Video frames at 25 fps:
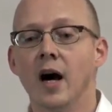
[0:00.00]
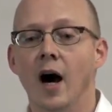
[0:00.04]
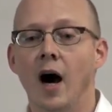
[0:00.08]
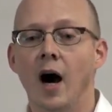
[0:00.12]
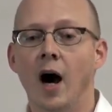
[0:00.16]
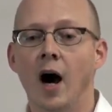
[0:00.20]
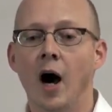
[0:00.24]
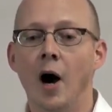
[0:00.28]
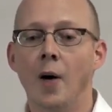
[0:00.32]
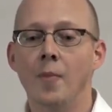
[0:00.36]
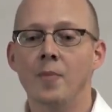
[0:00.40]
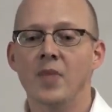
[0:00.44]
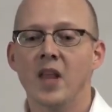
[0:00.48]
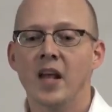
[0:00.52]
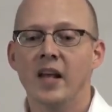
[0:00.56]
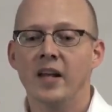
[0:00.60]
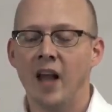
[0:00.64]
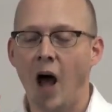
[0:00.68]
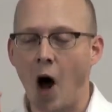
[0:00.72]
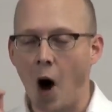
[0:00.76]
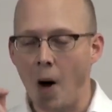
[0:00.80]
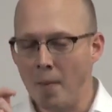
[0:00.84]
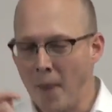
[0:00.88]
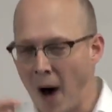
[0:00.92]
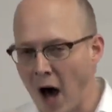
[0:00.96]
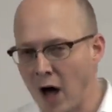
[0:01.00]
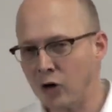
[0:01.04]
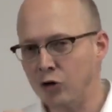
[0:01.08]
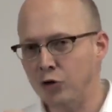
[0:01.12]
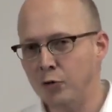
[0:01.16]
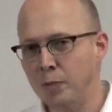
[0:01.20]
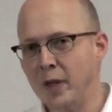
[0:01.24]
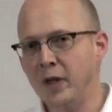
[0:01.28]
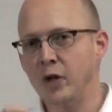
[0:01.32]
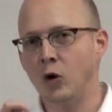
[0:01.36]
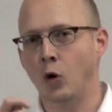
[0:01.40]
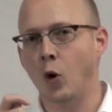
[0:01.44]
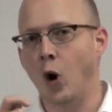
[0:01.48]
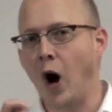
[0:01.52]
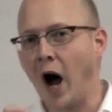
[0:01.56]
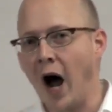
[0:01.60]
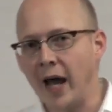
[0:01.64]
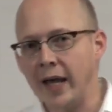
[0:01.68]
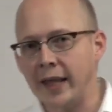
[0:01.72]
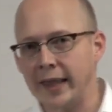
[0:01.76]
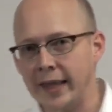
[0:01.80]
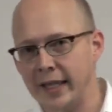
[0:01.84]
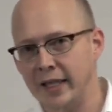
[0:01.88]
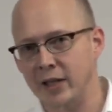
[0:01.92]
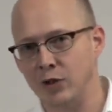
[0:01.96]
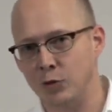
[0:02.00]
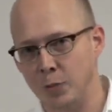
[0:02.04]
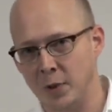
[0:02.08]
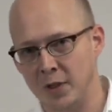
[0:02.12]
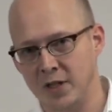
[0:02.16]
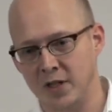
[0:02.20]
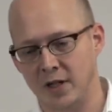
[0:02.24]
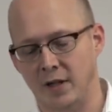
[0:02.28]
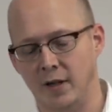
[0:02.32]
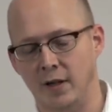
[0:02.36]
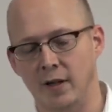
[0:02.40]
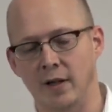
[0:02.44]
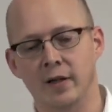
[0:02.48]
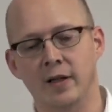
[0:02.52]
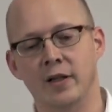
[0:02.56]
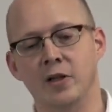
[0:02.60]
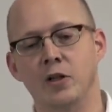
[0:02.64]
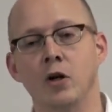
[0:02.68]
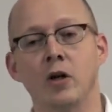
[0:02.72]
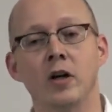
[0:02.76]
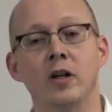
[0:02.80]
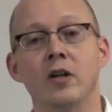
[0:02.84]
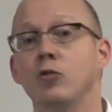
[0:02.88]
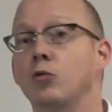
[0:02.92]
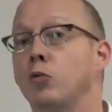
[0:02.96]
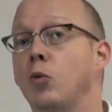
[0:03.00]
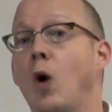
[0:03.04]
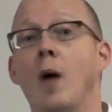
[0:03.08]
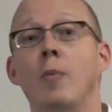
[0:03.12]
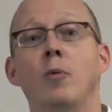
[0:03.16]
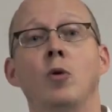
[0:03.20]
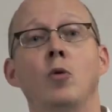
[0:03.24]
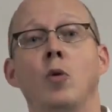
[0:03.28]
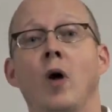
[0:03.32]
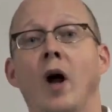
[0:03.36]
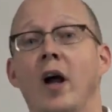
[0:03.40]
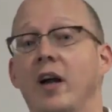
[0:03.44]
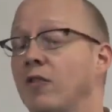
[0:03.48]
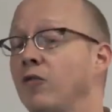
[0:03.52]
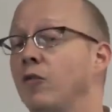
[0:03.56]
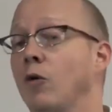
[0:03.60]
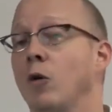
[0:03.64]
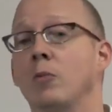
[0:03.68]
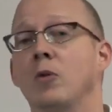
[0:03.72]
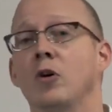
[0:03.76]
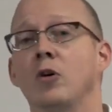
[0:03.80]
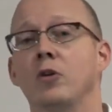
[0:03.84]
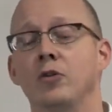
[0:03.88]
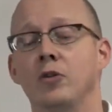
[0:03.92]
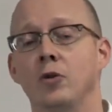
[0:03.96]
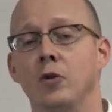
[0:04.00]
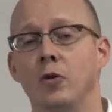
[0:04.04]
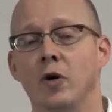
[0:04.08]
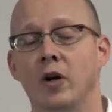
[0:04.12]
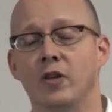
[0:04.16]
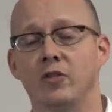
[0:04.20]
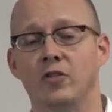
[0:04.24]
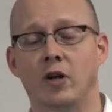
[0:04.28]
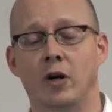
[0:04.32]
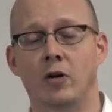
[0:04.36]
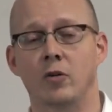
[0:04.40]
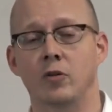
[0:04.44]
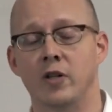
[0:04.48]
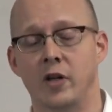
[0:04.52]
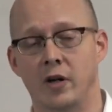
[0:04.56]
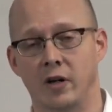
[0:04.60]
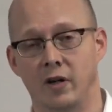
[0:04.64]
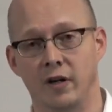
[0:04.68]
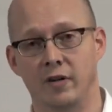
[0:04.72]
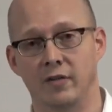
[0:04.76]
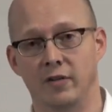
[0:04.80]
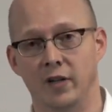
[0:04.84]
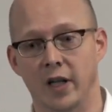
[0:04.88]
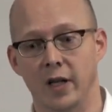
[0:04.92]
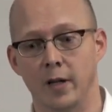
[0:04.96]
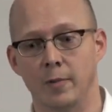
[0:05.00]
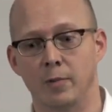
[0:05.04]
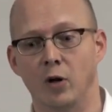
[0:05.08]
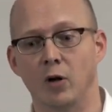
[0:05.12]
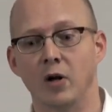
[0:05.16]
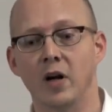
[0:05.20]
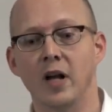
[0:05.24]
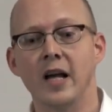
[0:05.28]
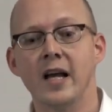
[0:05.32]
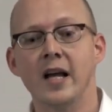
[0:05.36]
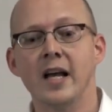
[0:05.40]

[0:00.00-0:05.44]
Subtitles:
Now, a model speaker who I think is particularly good is Robert Wright, former U.S. Secretary of Labor.